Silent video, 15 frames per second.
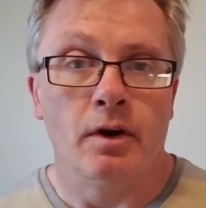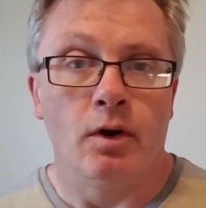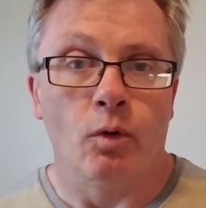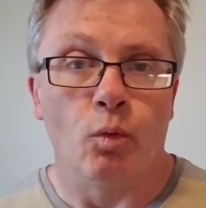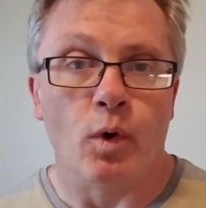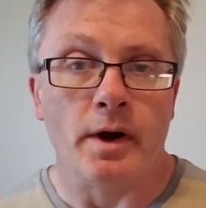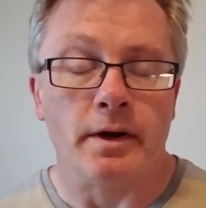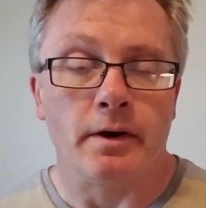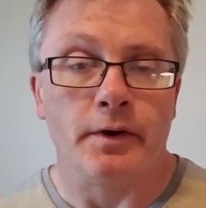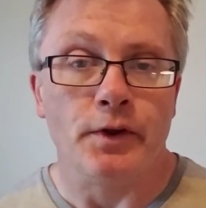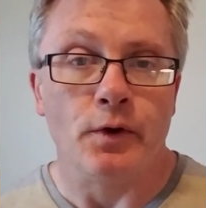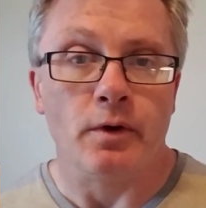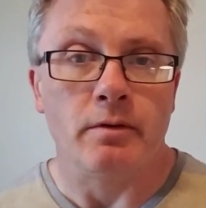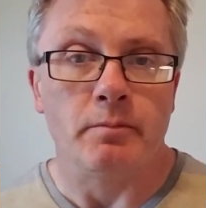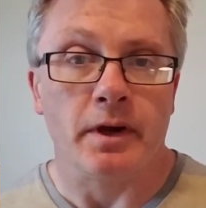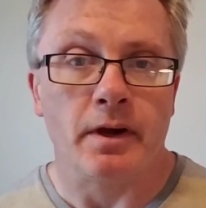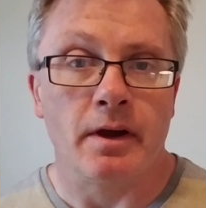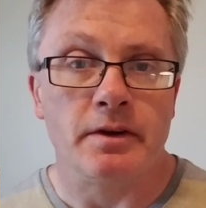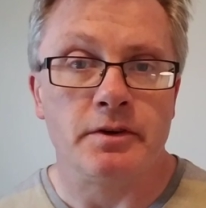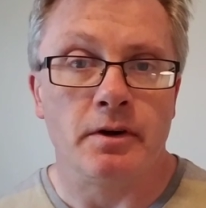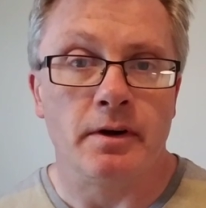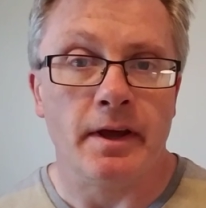what you're doing
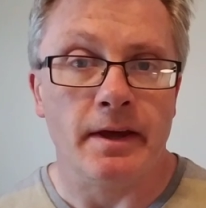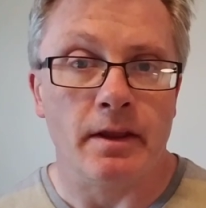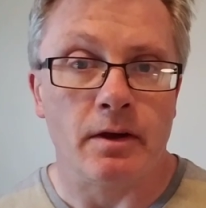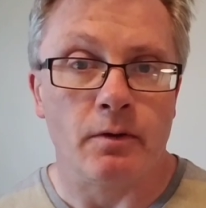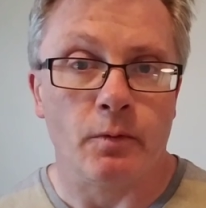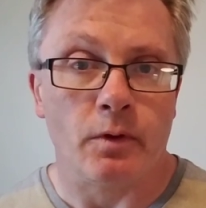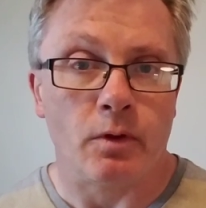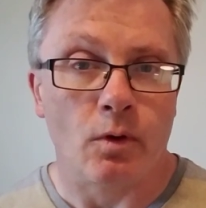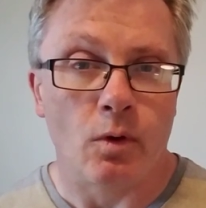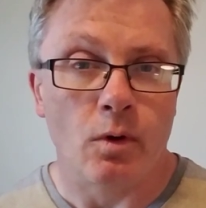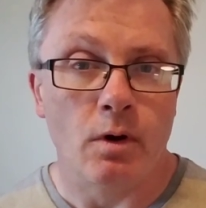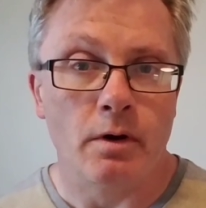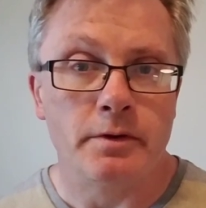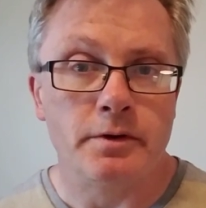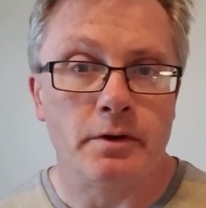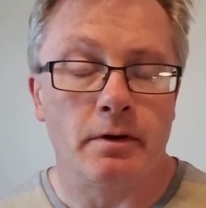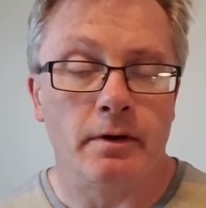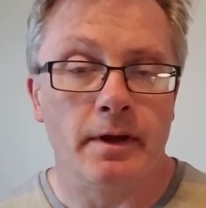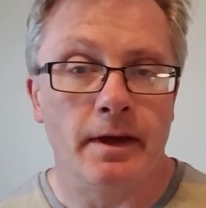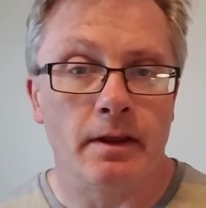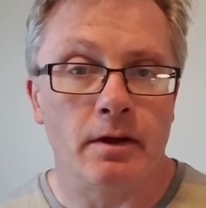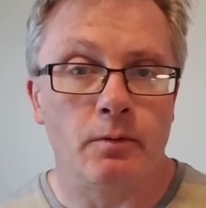because you're dealing with courts, you're
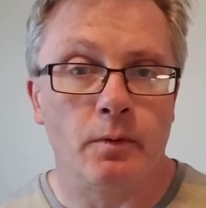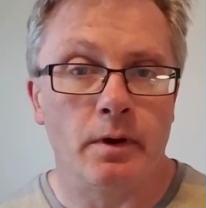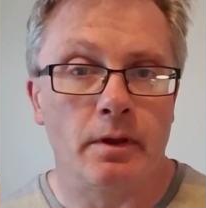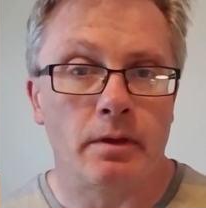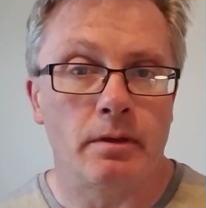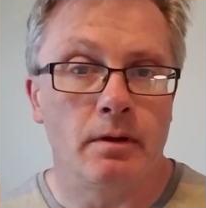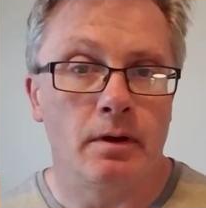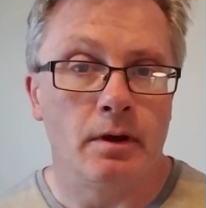dealing with